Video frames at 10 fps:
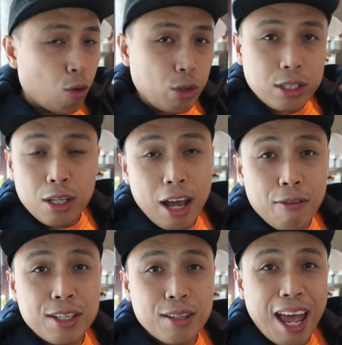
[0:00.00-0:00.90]
We still
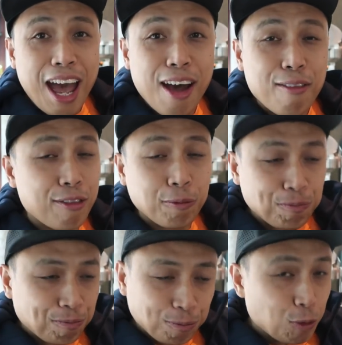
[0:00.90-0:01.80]
haven't have,
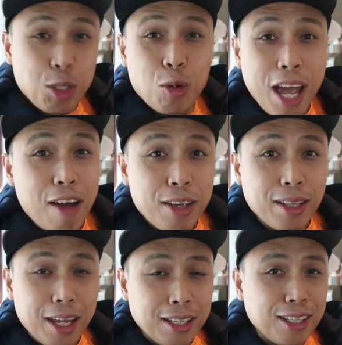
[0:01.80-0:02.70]
we don't have yet
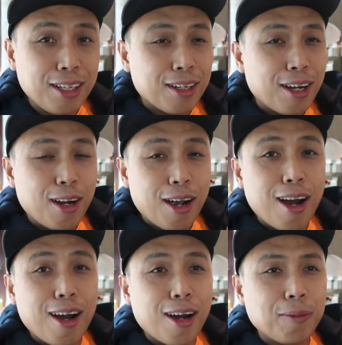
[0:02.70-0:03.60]
any
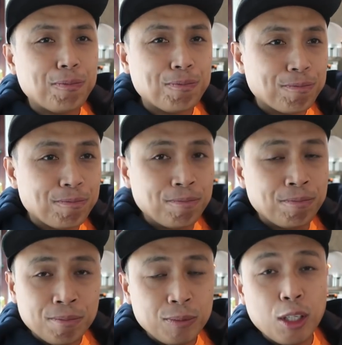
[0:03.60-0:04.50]
uh,
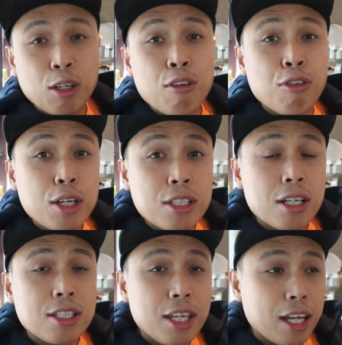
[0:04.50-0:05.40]

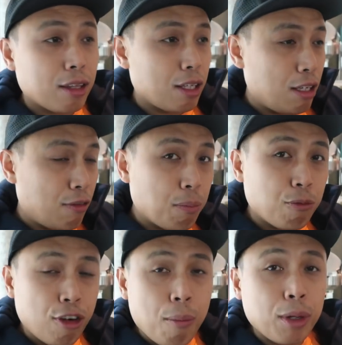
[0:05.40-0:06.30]
reversals yet, even
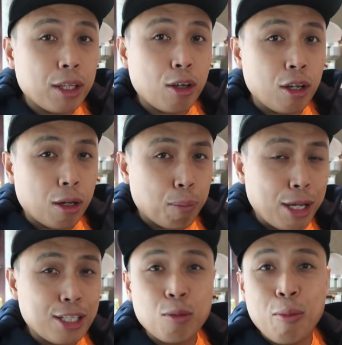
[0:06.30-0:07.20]
from particular
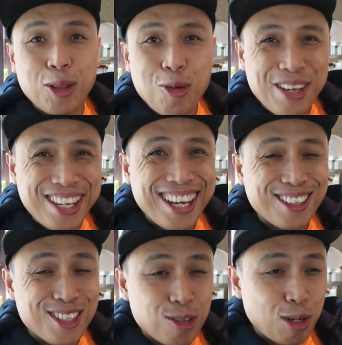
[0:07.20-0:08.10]
price and momentum
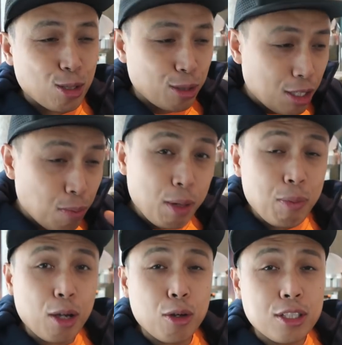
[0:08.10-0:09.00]
indicators as well. So this may
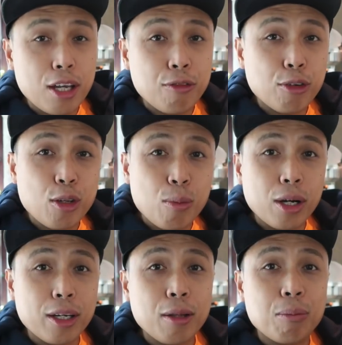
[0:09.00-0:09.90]
be a good sign for the
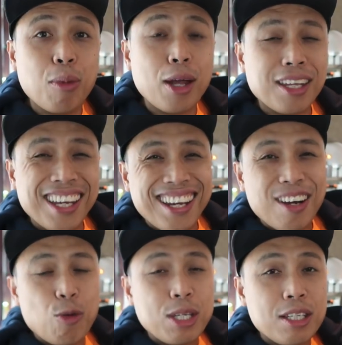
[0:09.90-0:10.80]
market, but
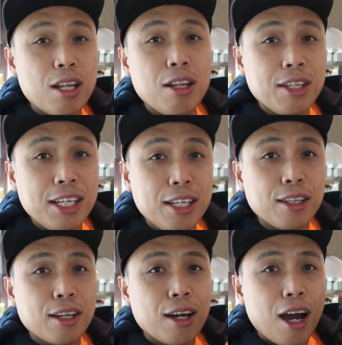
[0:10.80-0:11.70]
we still need
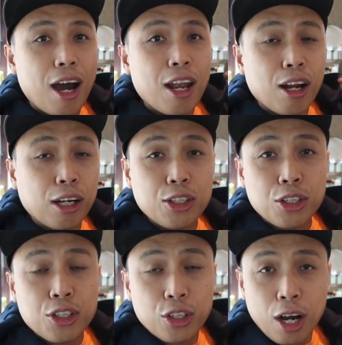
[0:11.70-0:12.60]
a
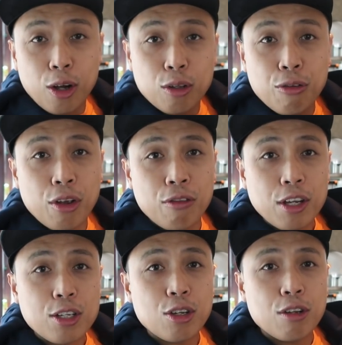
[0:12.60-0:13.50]
larger shroud of
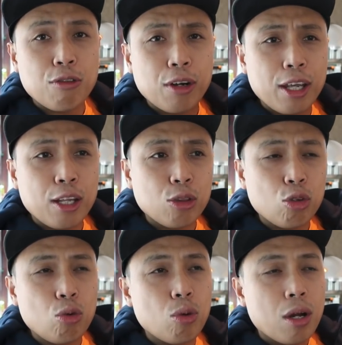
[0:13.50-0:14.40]
conviction for it
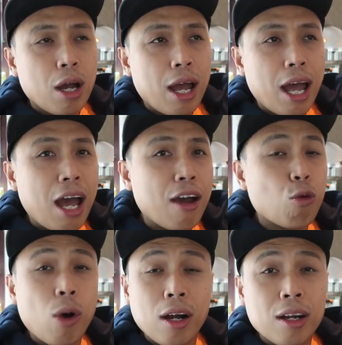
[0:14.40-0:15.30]
to
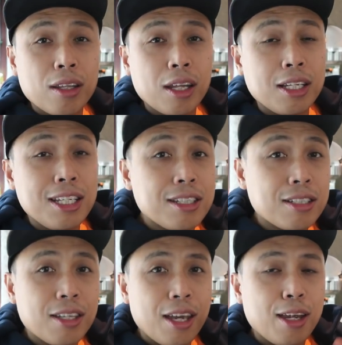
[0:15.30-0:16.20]
warrant at
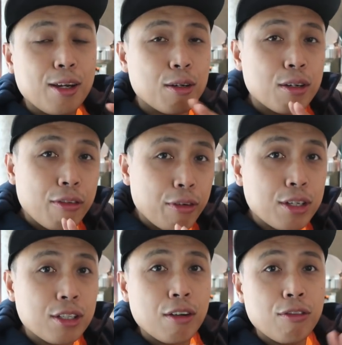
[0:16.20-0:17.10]
least a
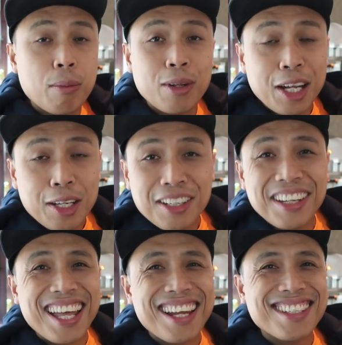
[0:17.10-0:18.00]
reversal from a technical
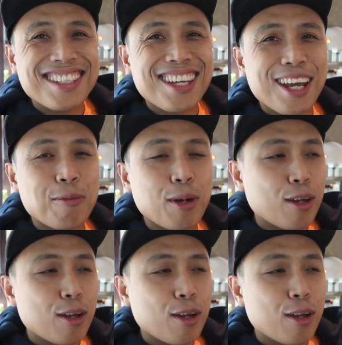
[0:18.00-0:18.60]
analysis side.